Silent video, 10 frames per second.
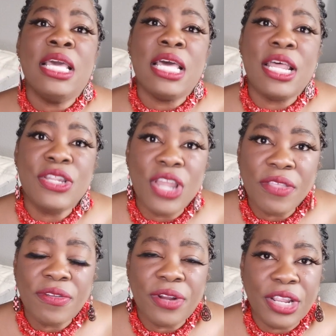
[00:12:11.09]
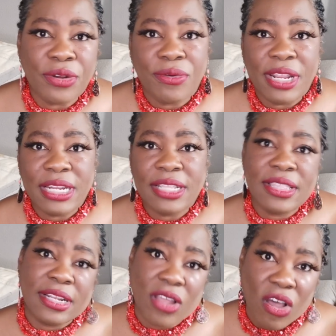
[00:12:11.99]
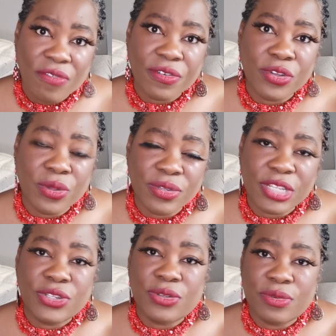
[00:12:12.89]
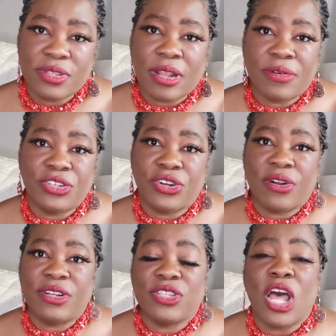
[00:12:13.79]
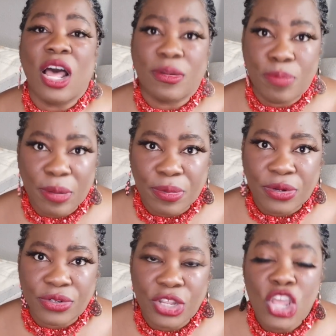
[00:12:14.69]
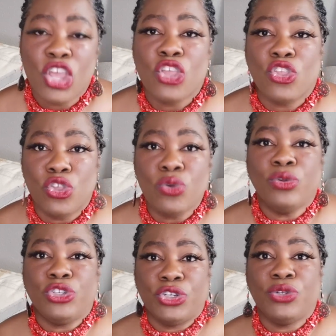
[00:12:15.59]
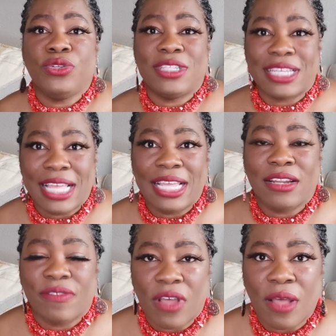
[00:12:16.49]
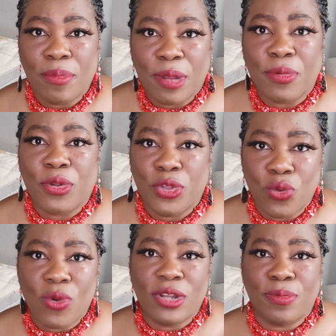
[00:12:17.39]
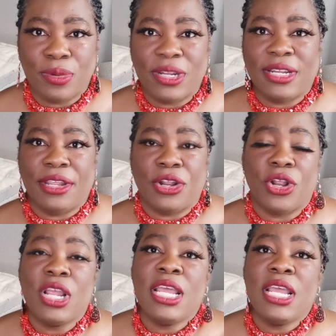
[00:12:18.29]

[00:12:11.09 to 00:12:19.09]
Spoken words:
Another ingredient that often goes into a sour jar is hot peppers. You choose the kind of hot pepper you want to put in here.